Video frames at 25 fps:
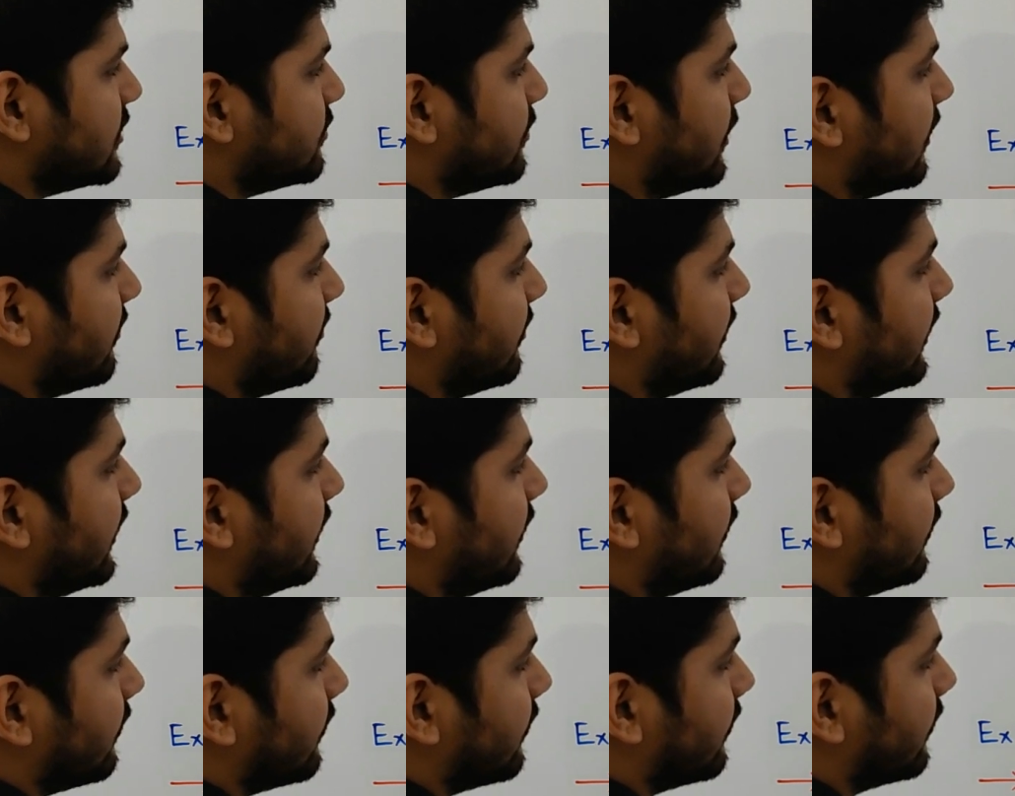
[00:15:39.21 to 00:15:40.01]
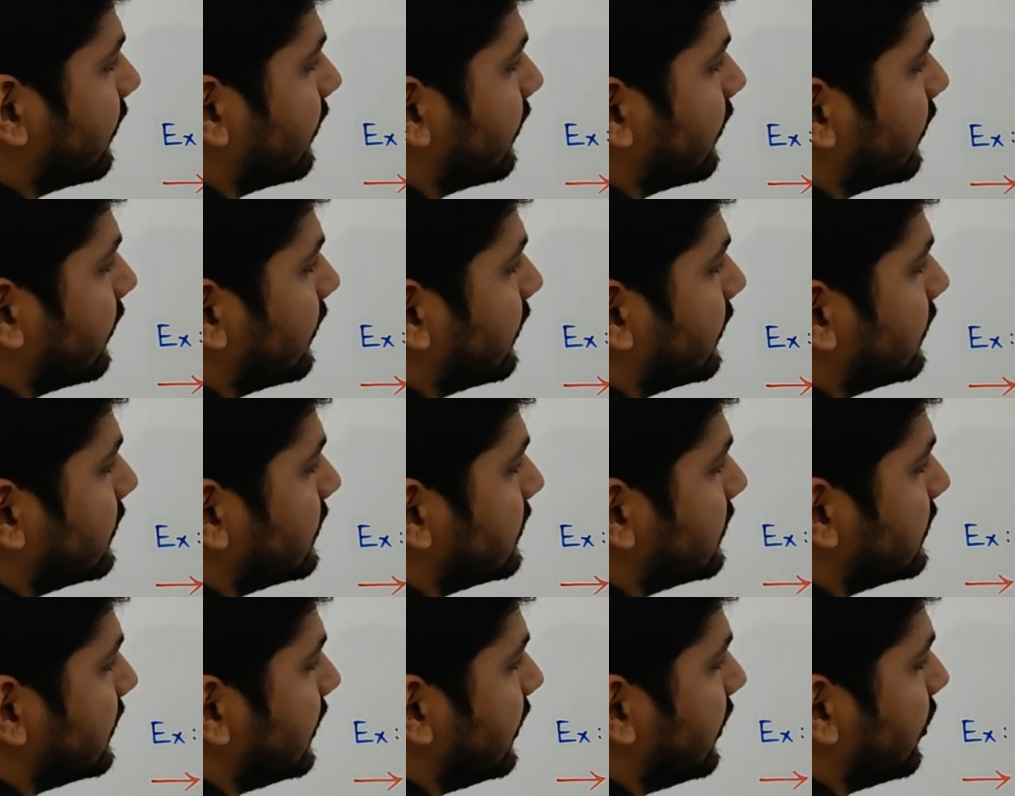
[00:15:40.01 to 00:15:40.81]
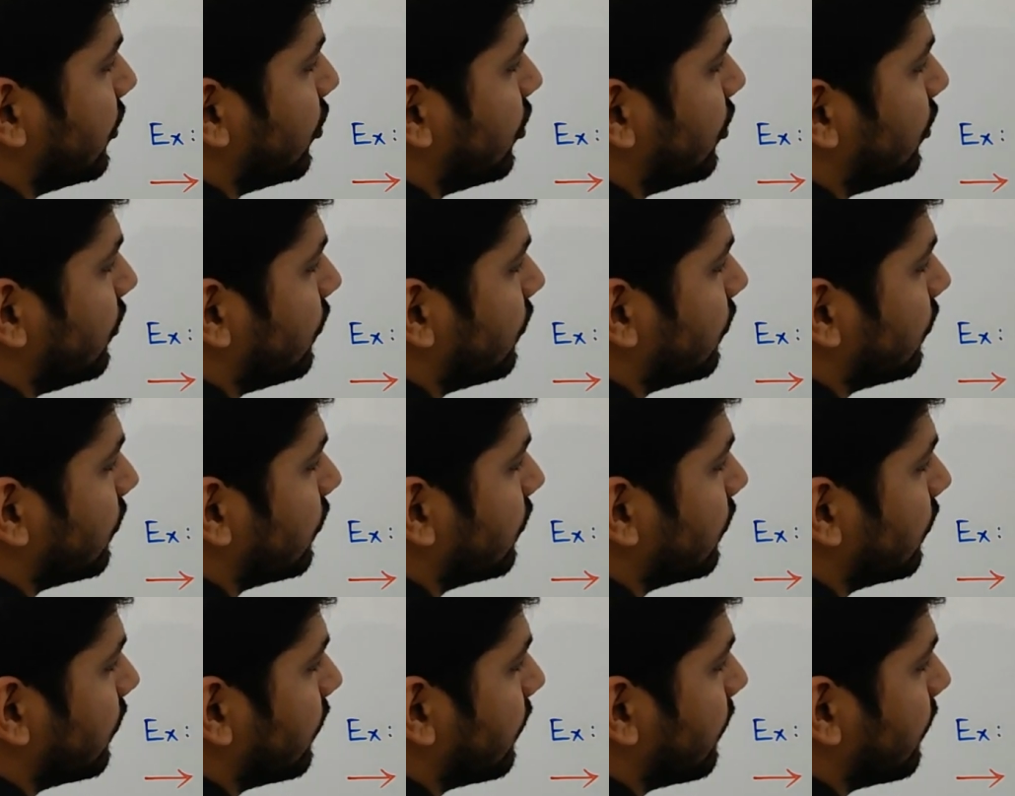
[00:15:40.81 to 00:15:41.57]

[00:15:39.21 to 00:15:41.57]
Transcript: between 0